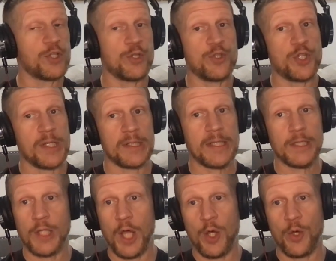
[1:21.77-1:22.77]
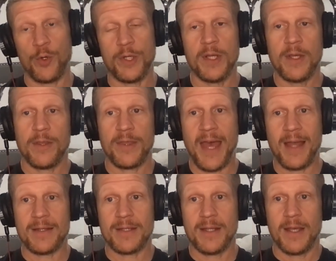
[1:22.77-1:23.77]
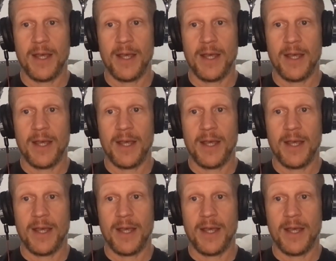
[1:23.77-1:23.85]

to gently load that